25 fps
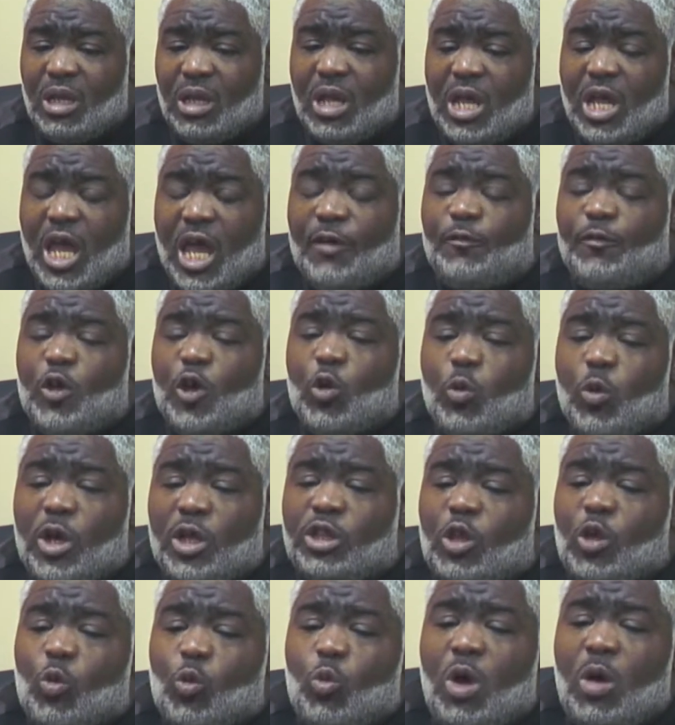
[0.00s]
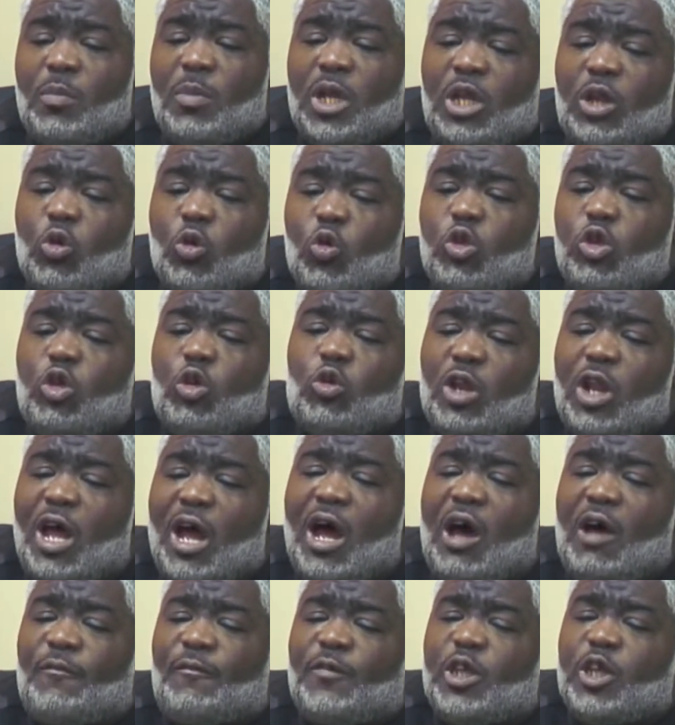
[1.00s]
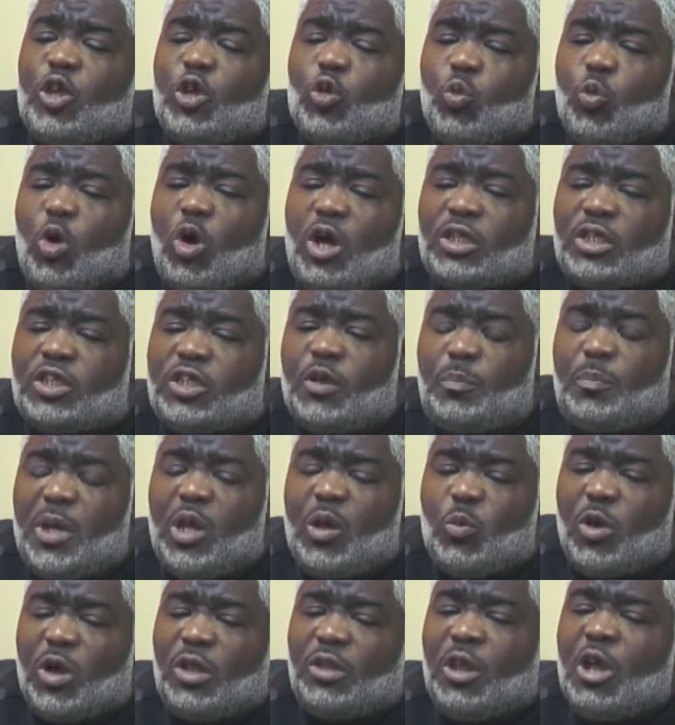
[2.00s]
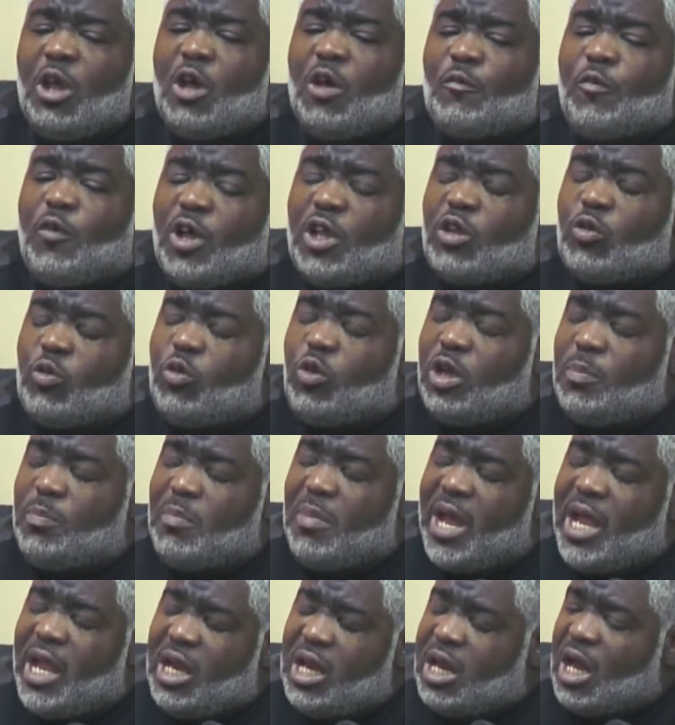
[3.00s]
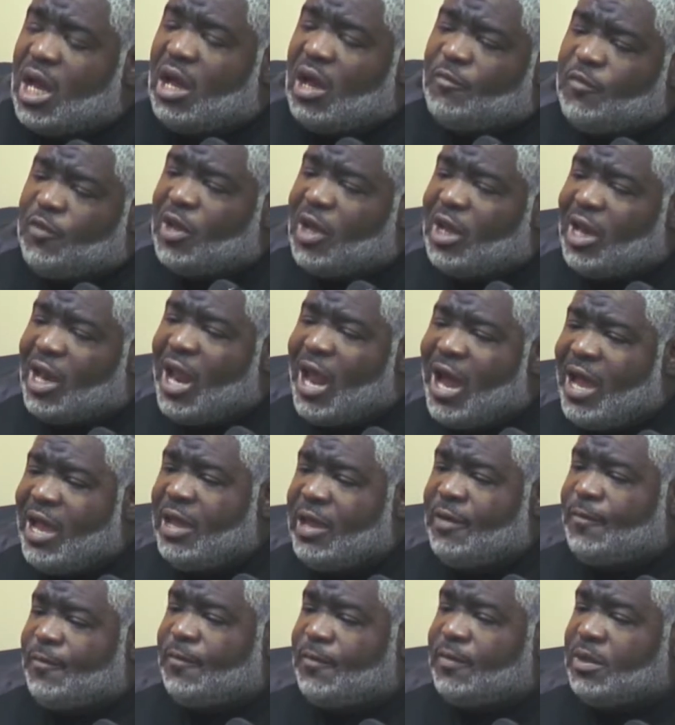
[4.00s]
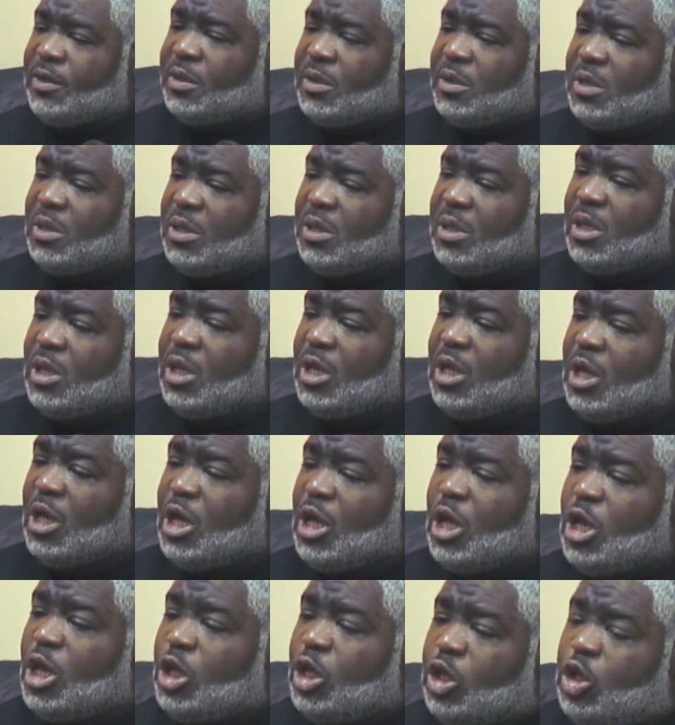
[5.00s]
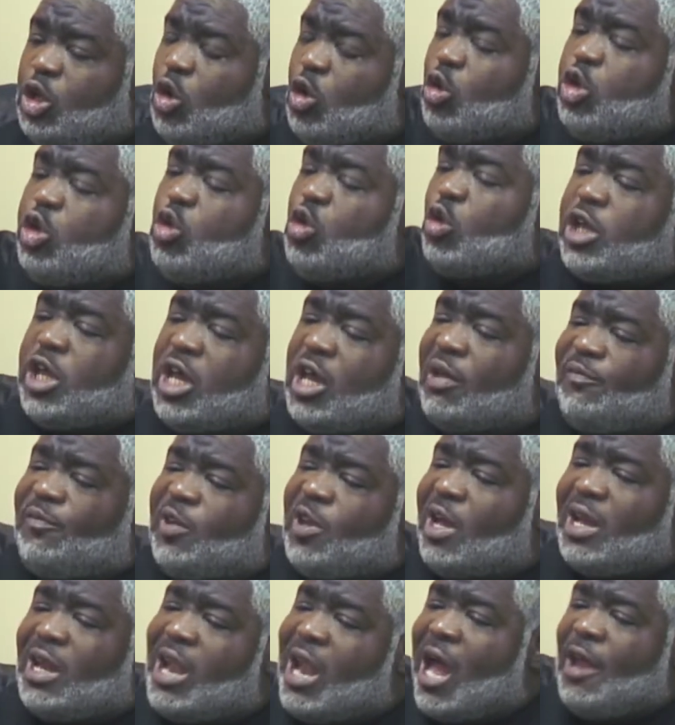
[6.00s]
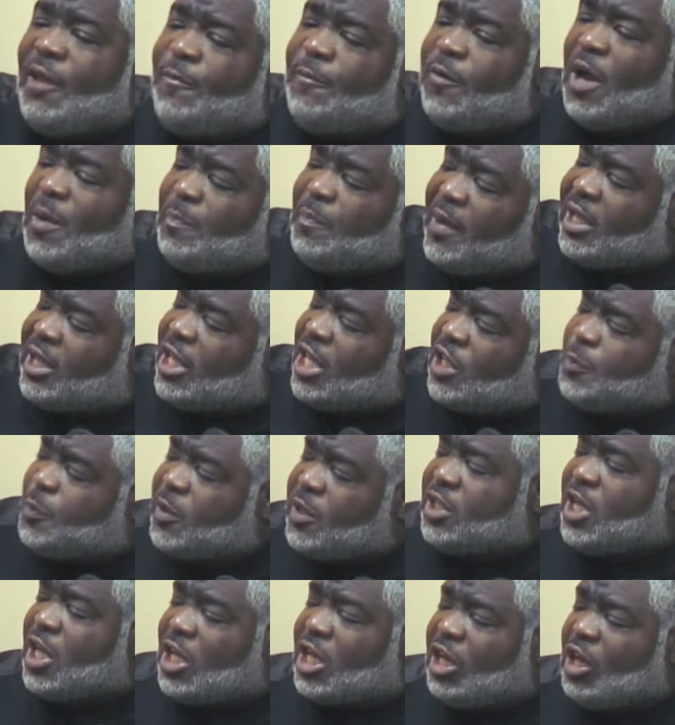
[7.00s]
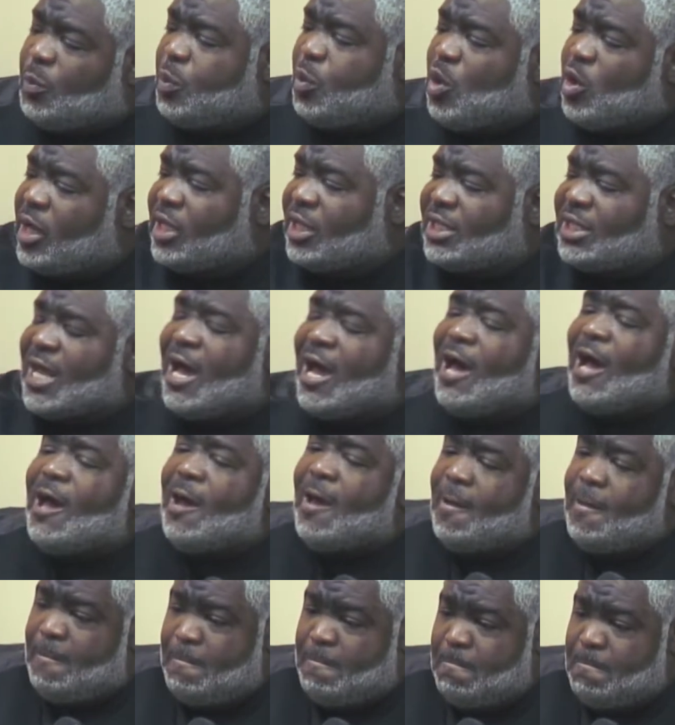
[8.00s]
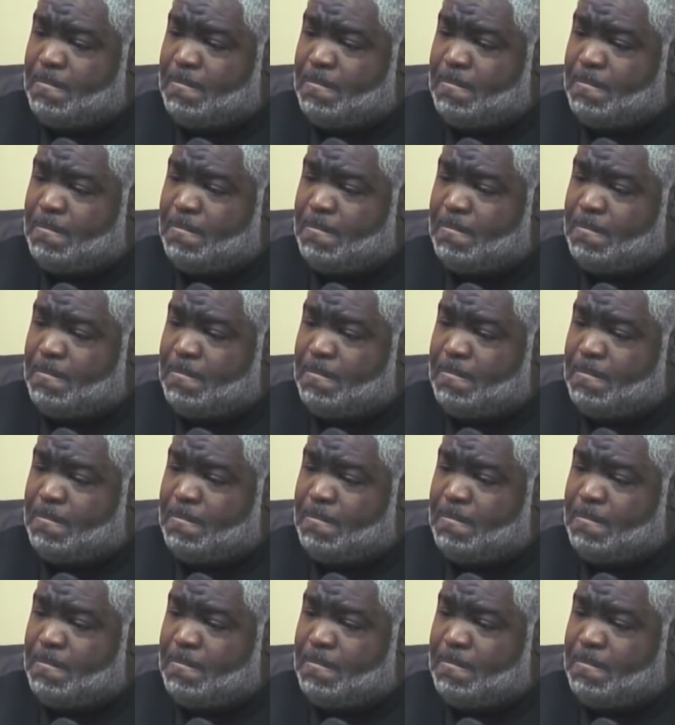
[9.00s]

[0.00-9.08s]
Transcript: if you're with a woman who you love and you want to be with for the remainder of your life, do you give your life up at this particular point in time?